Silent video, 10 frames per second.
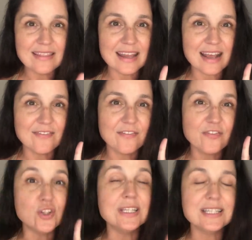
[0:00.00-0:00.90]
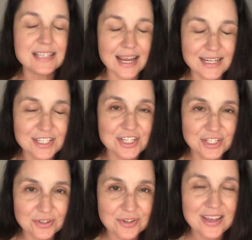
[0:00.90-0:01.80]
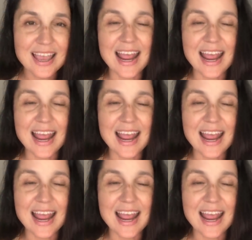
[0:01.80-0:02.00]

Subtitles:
that I've fully decided to do,